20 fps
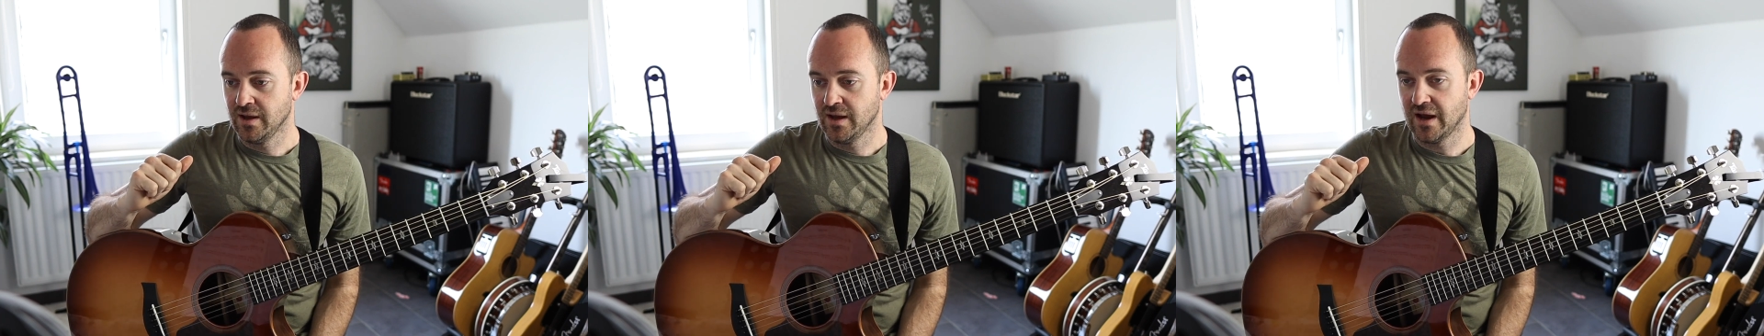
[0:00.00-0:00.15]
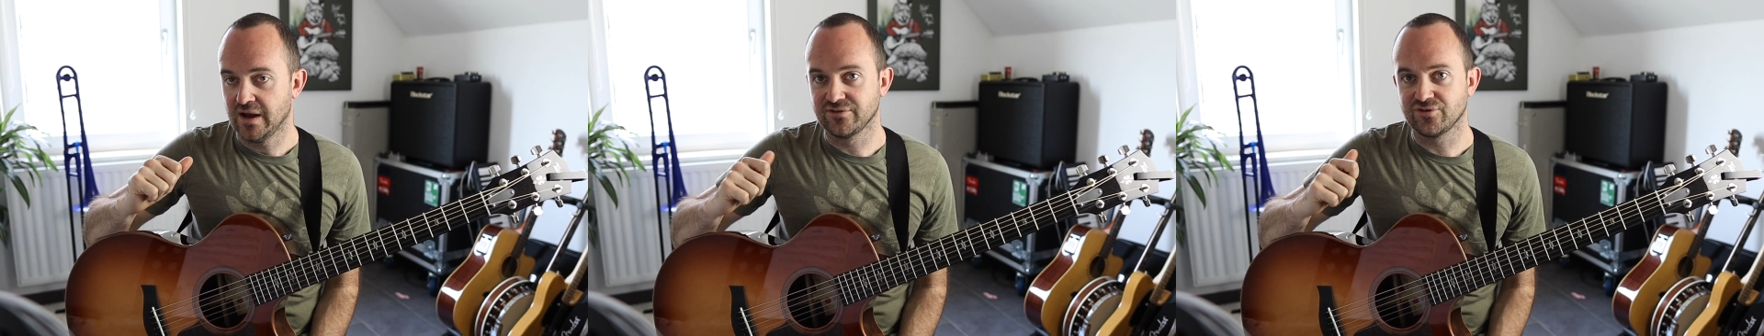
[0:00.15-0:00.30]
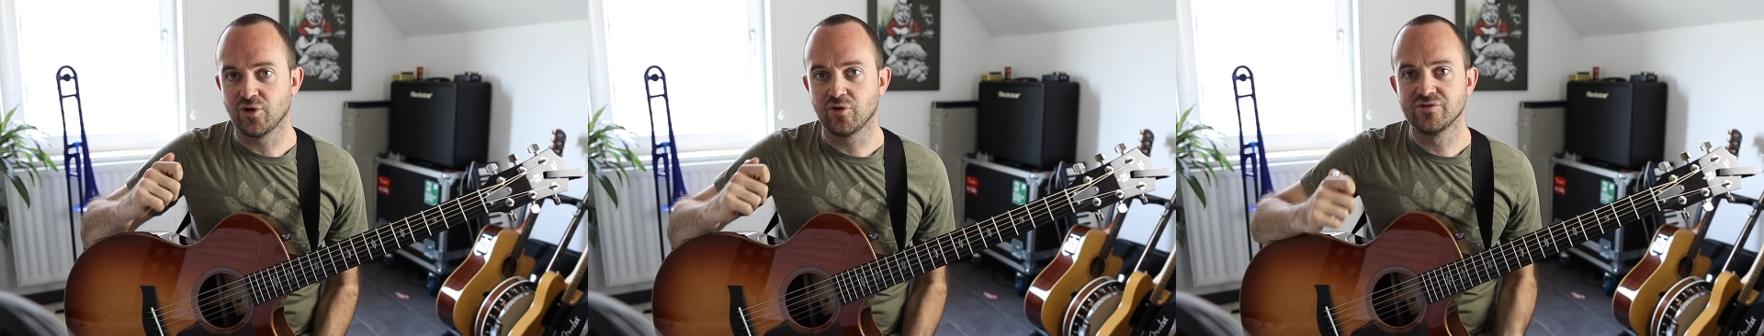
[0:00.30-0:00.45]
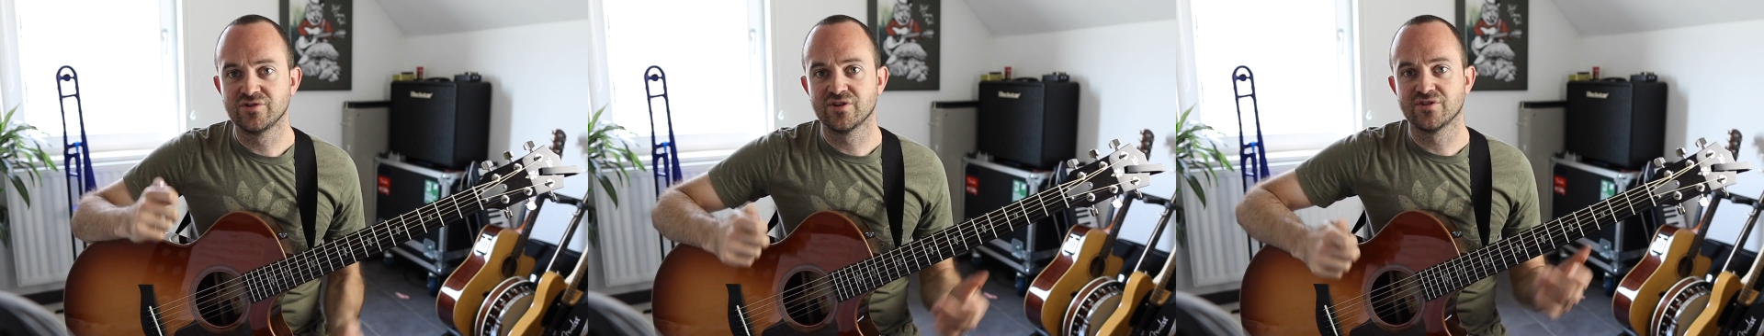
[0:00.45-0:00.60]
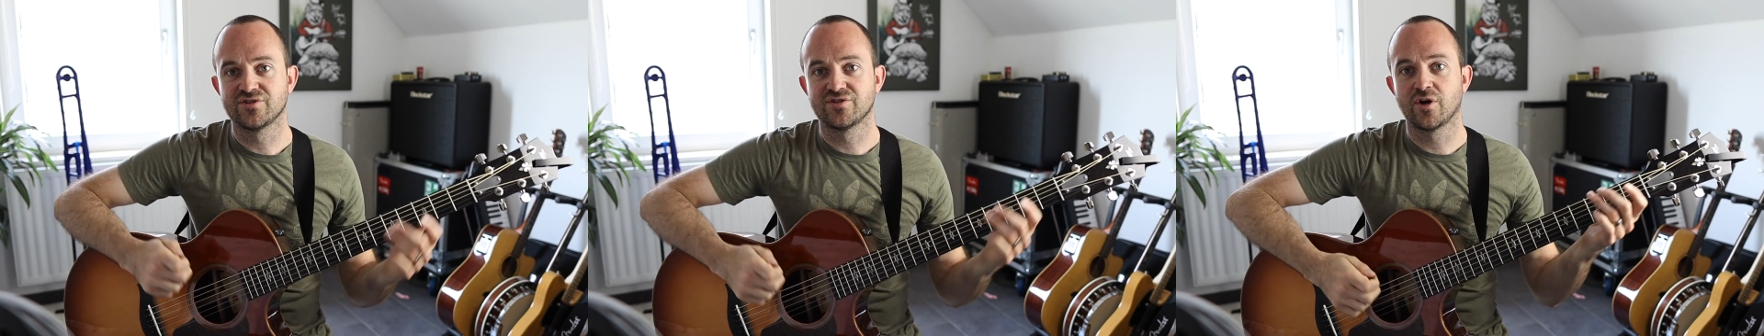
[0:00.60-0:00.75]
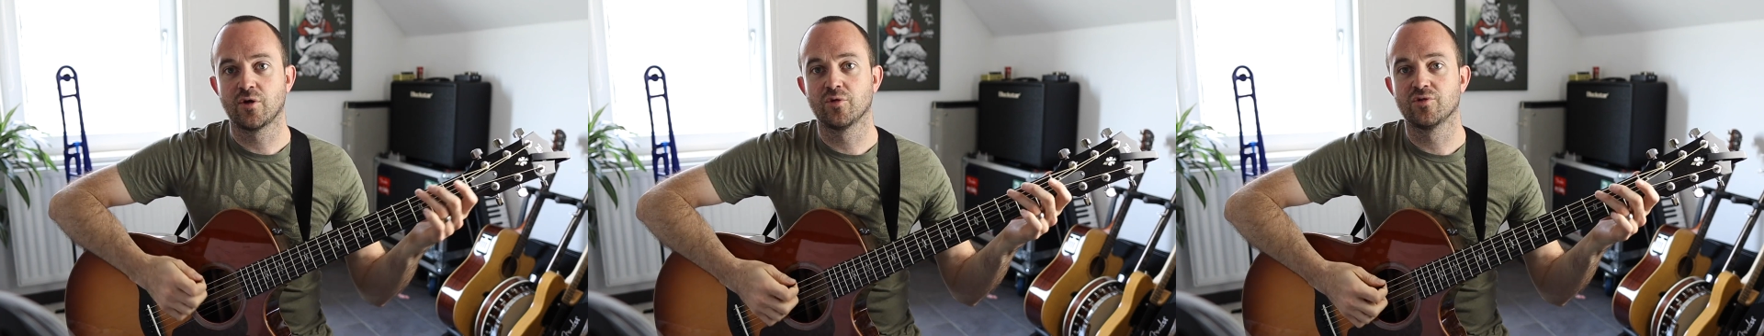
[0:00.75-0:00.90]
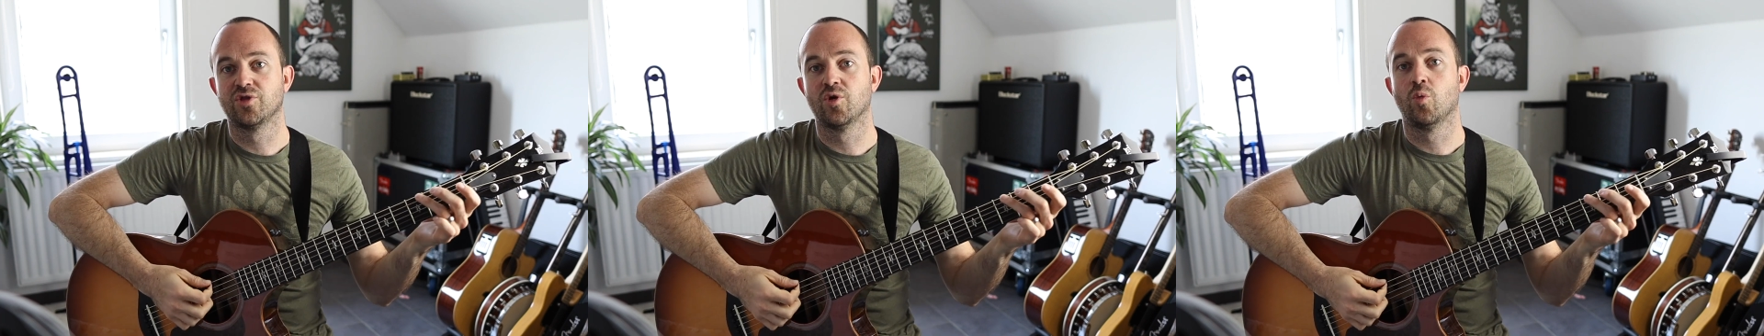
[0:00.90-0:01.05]
And it's always going to
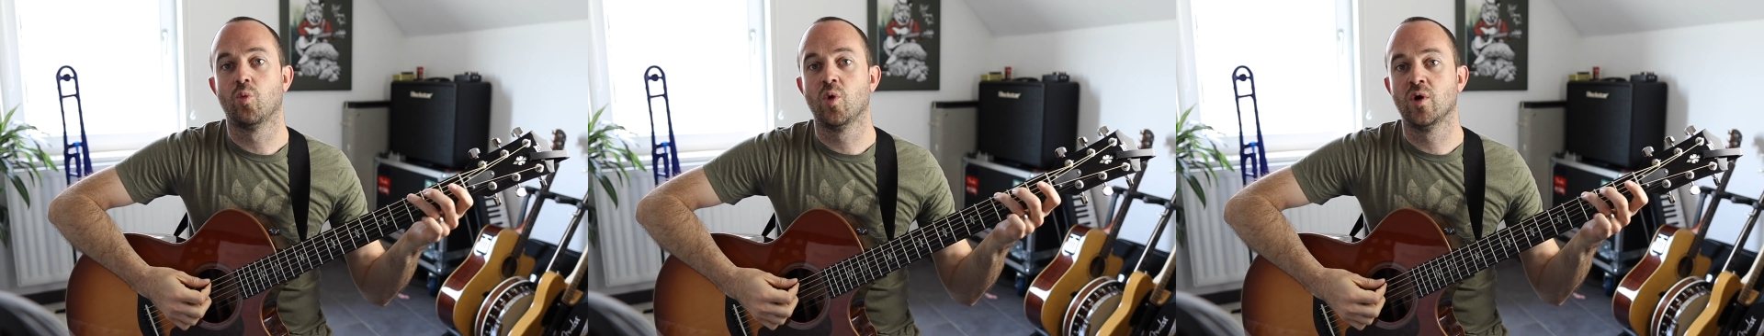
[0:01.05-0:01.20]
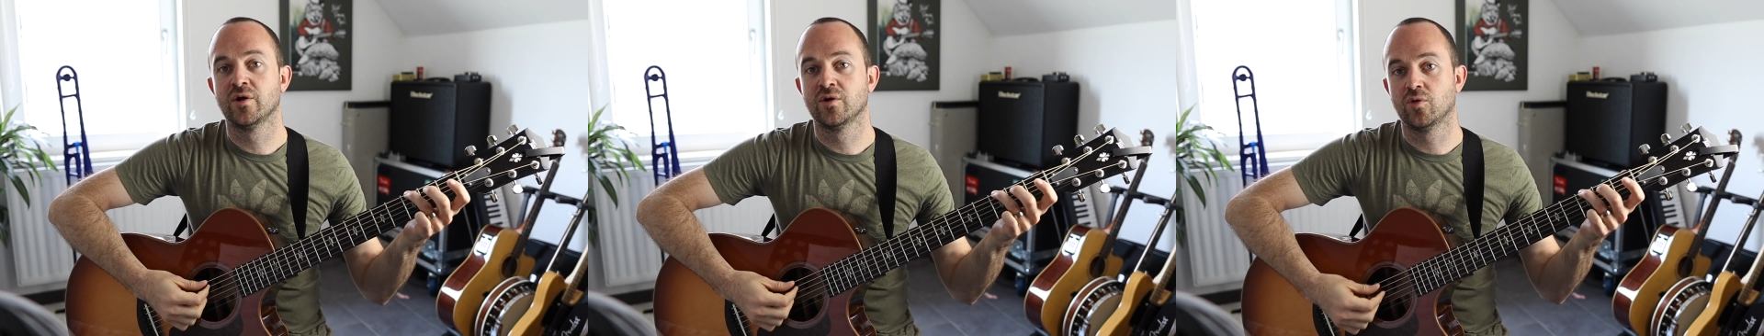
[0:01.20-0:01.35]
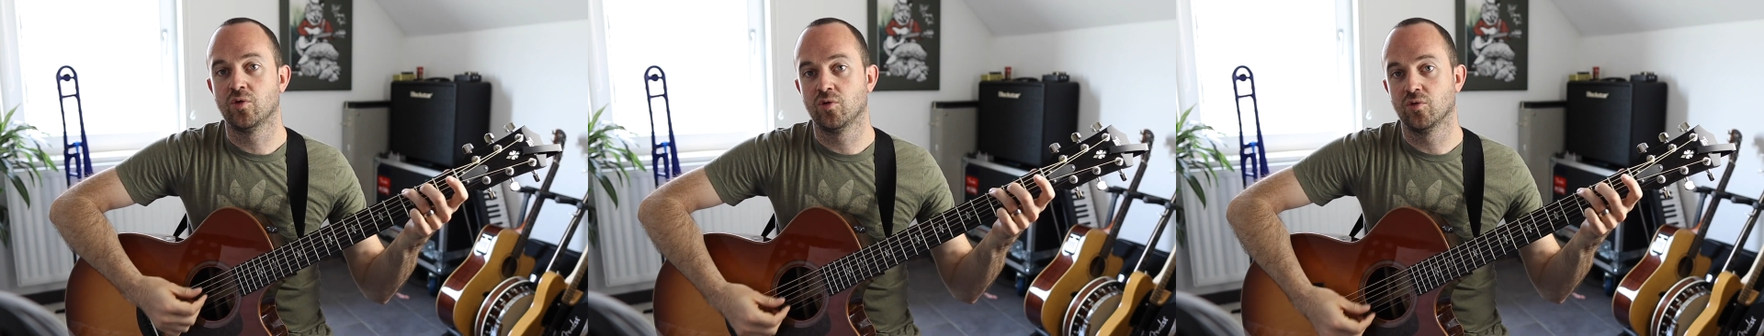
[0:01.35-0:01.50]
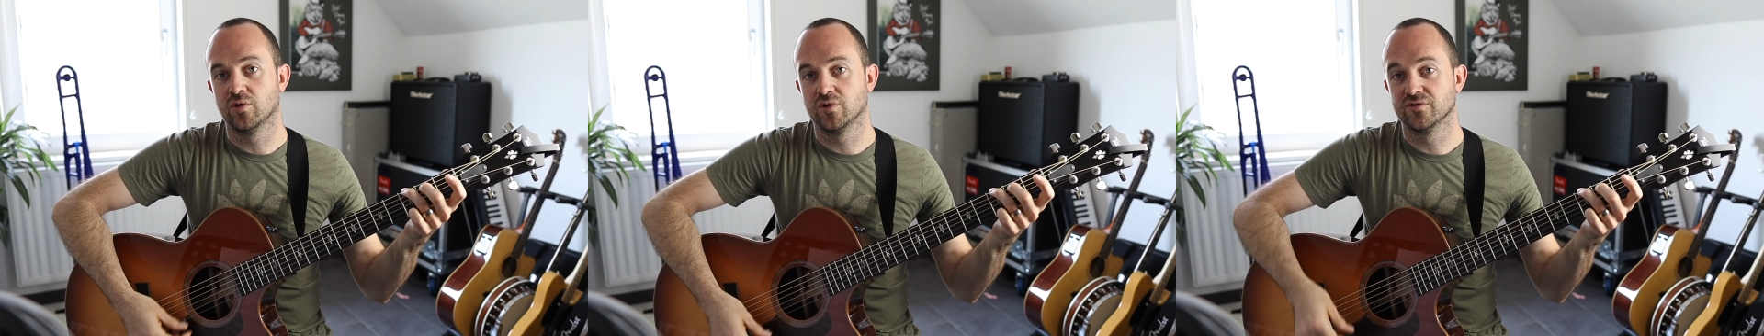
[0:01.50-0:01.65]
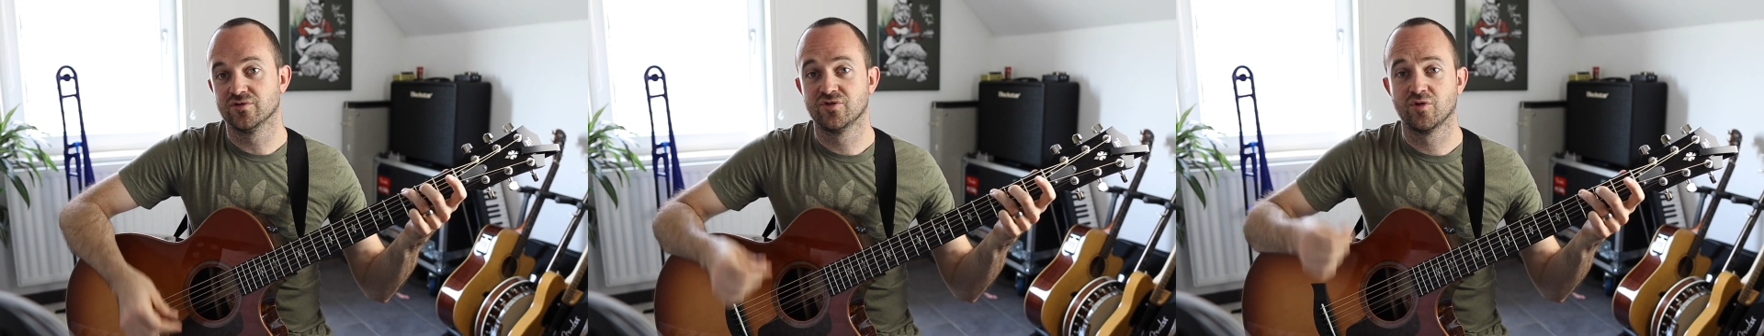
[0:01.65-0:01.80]
start with the 1 chord.